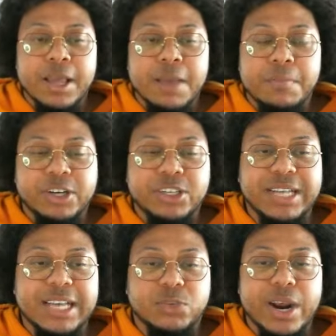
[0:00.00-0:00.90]
but just
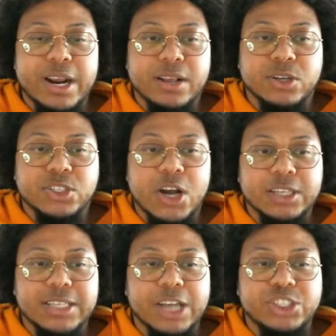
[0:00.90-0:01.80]
as a regular
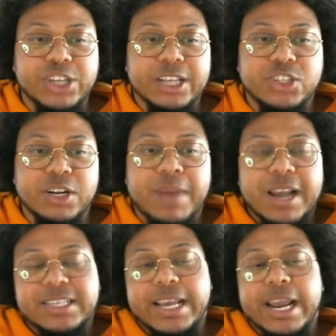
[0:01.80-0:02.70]
taunt, I changed it
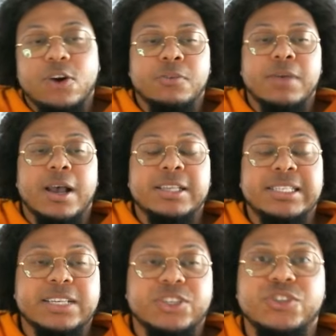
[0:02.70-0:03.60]
back to harem
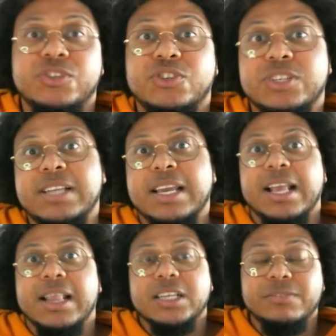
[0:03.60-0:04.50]
sexy jutsu, just like
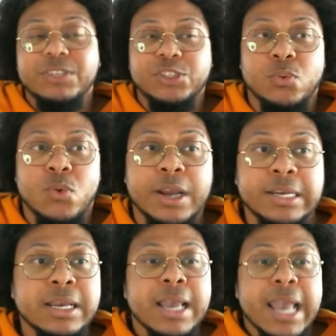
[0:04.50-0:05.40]
in Clash of Ninja
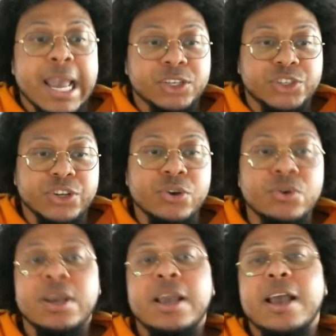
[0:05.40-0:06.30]
1 and
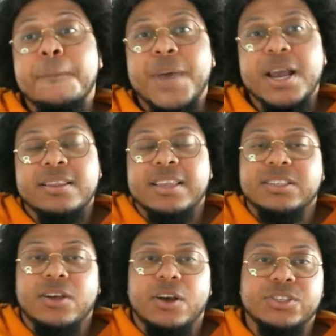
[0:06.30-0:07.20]
2. But
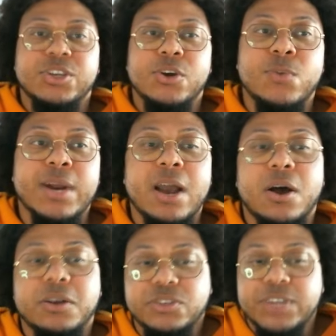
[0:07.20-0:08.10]
this also, what I
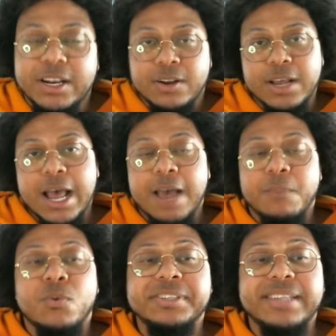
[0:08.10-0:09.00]
also did
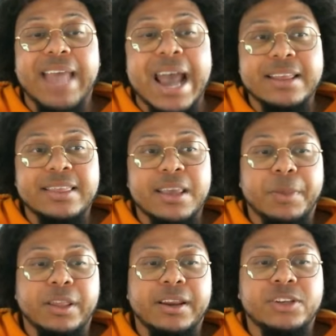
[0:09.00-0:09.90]
was add in the
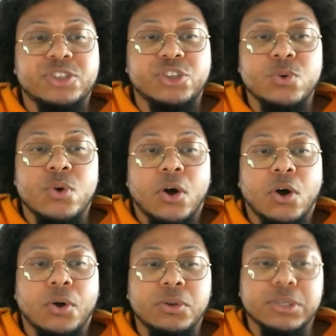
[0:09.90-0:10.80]
ability to
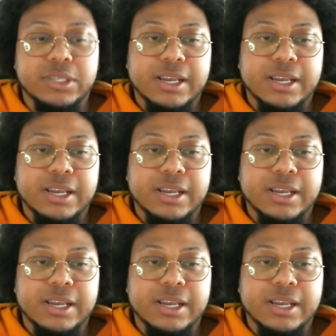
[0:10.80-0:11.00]
hold